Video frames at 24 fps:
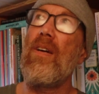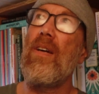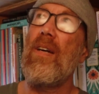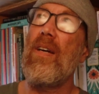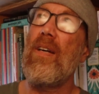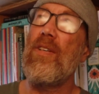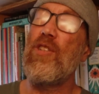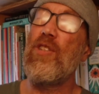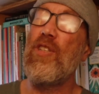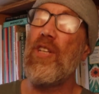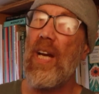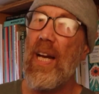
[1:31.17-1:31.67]

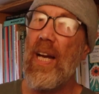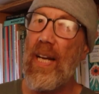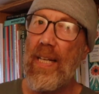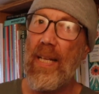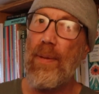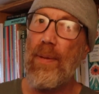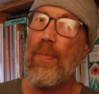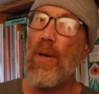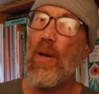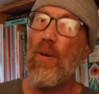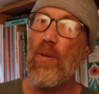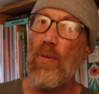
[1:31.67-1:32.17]
a
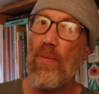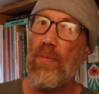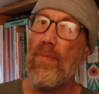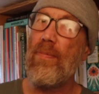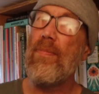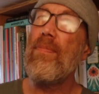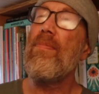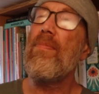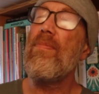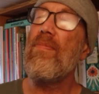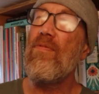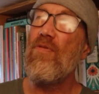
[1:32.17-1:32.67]
shiny boat
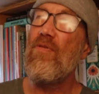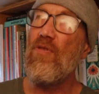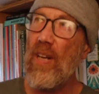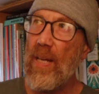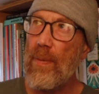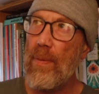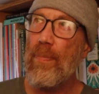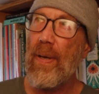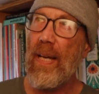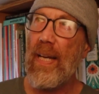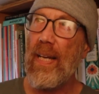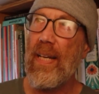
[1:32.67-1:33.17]

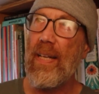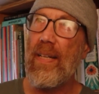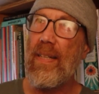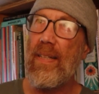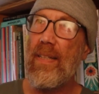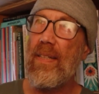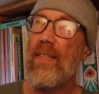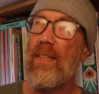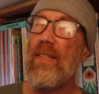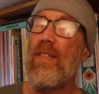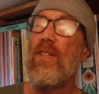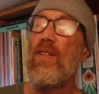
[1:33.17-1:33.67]
repaint
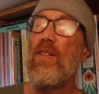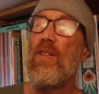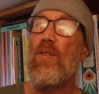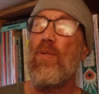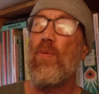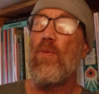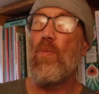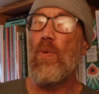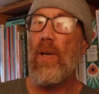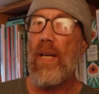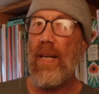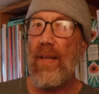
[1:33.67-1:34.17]

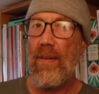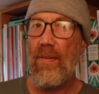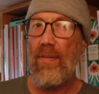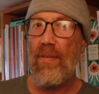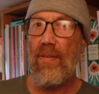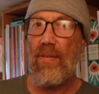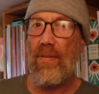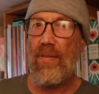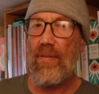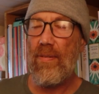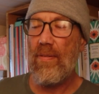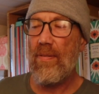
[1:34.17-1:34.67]

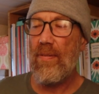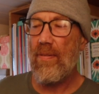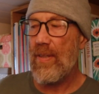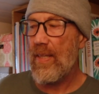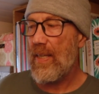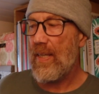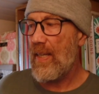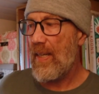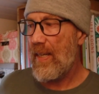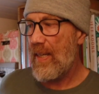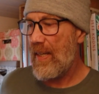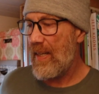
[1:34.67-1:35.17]
with
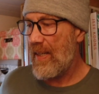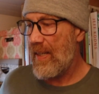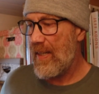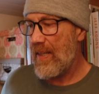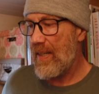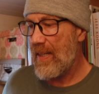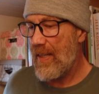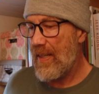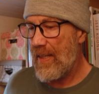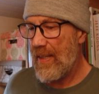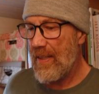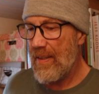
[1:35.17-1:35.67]

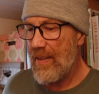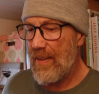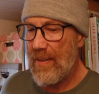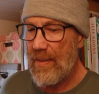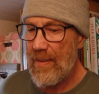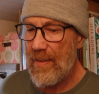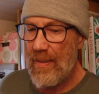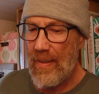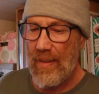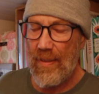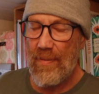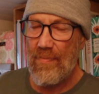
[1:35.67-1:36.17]
the
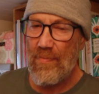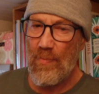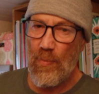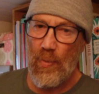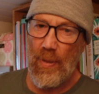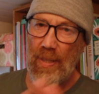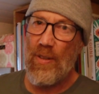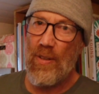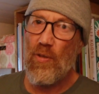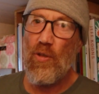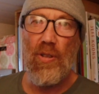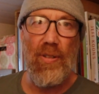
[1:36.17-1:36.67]

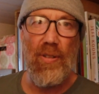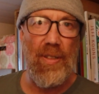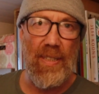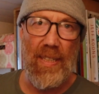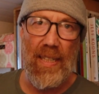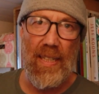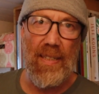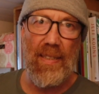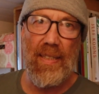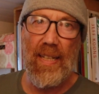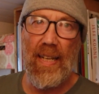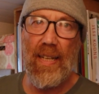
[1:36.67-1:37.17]
with all the
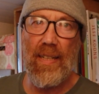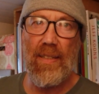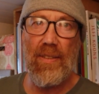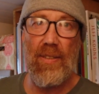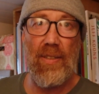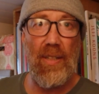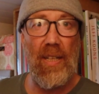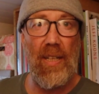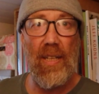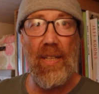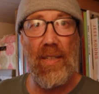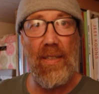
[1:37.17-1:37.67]
details
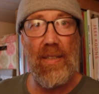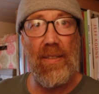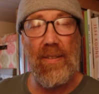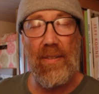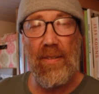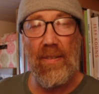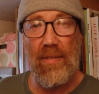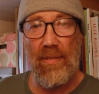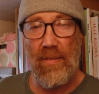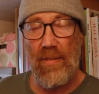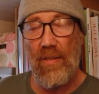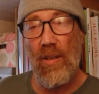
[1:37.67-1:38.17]
that you'd
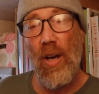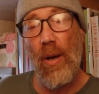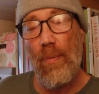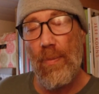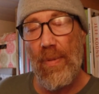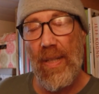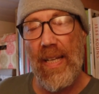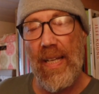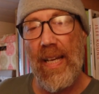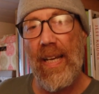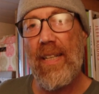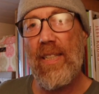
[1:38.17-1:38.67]

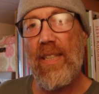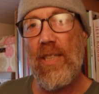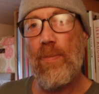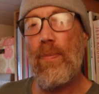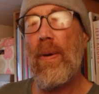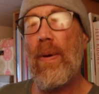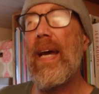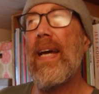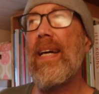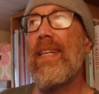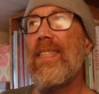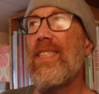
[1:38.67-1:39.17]
commonly
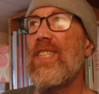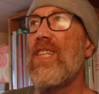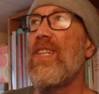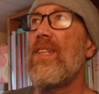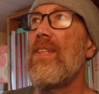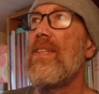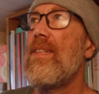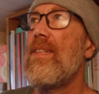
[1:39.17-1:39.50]
expect